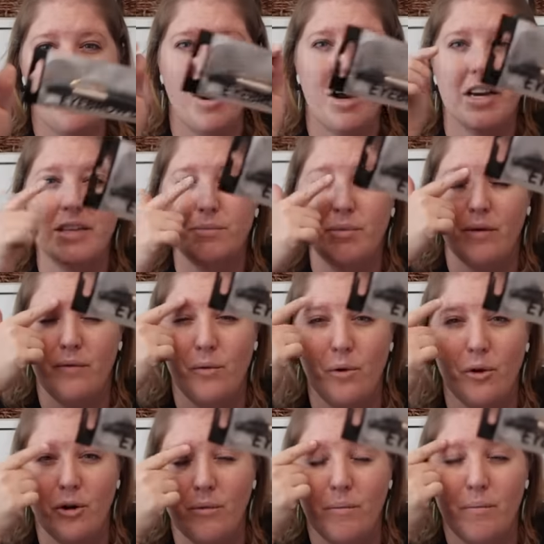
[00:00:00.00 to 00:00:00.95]
one, but
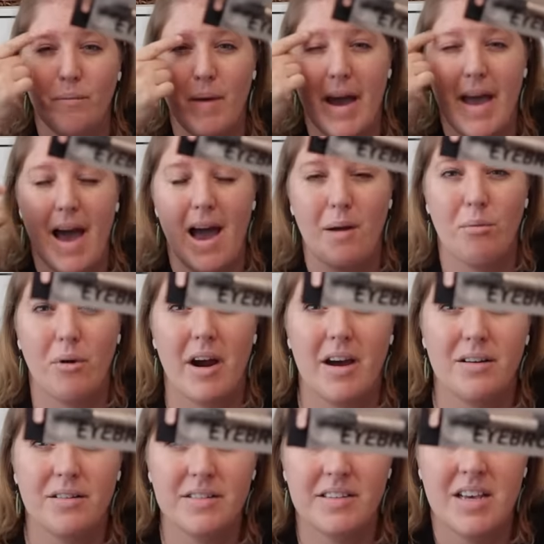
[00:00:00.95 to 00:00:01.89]
for my
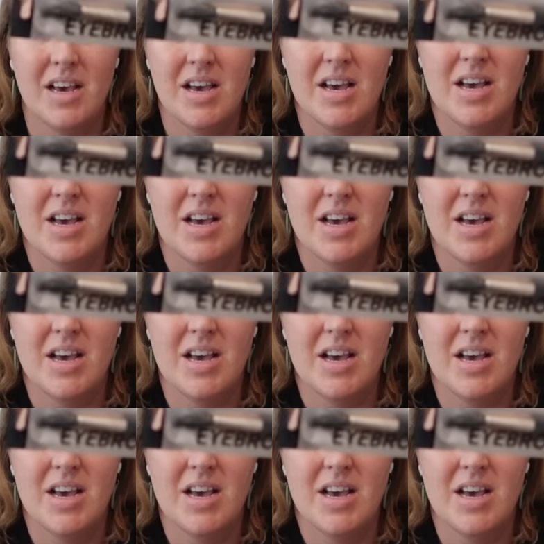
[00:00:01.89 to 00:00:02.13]
eyebrows.